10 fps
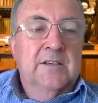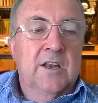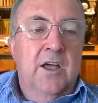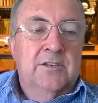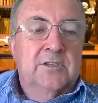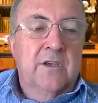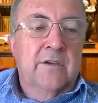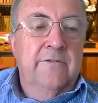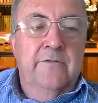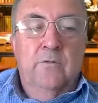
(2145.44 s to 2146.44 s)
There's lots
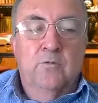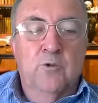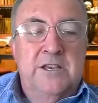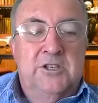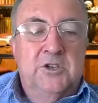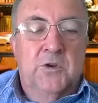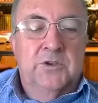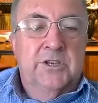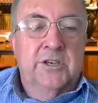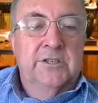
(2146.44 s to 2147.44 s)
of
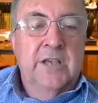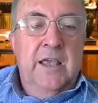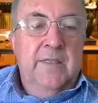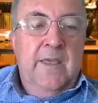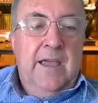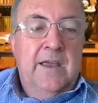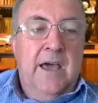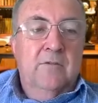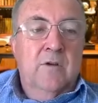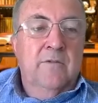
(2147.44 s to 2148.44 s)
resources that
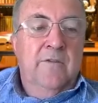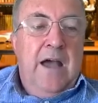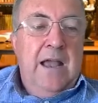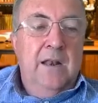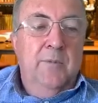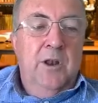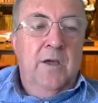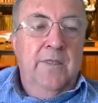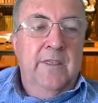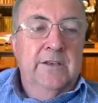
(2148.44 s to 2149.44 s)
are available
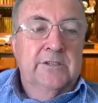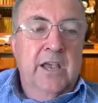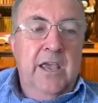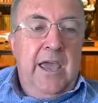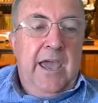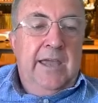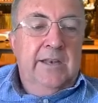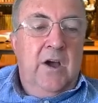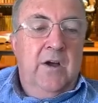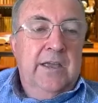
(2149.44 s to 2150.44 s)
on this,
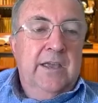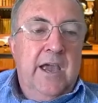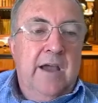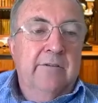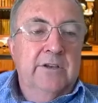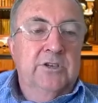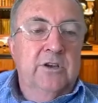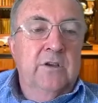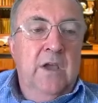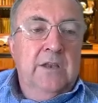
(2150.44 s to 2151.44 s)
and I encourage
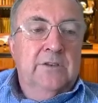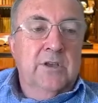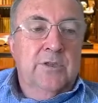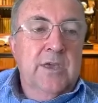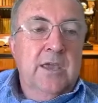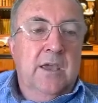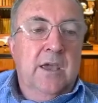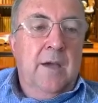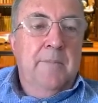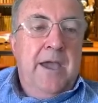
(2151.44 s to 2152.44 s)
you to think
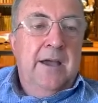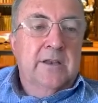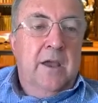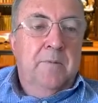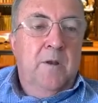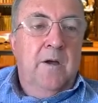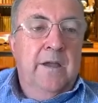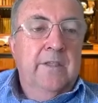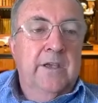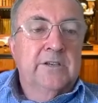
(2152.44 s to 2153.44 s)
about
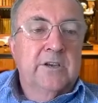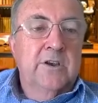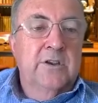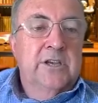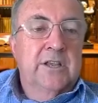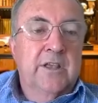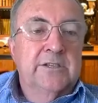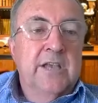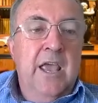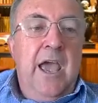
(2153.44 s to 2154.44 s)
applying these and using
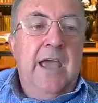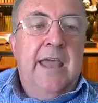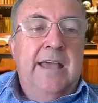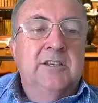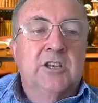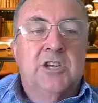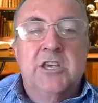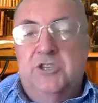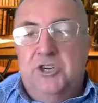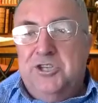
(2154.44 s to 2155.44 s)
these. And as a
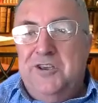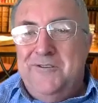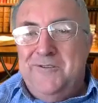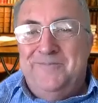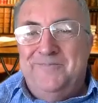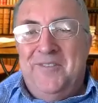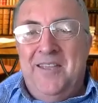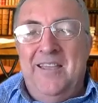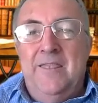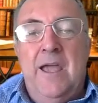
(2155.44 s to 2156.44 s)
teacher too,
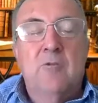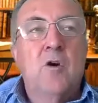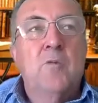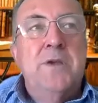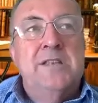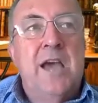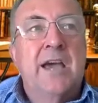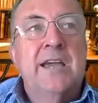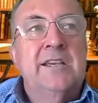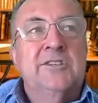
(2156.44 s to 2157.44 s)
there will be
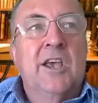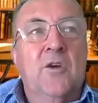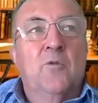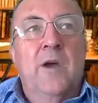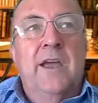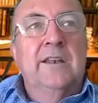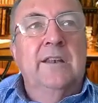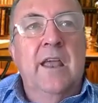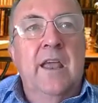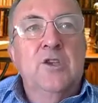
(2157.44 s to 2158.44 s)
days
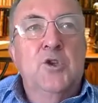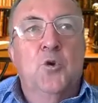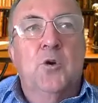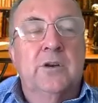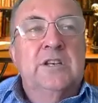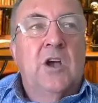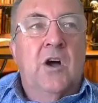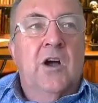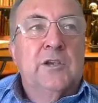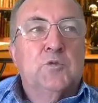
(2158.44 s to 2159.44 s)
when your
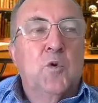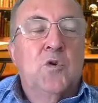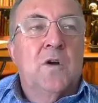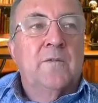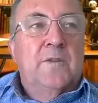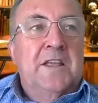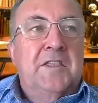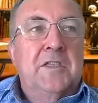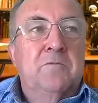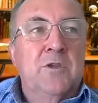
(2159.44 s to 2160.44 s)
desires will
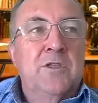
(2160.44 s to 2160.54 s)
conflict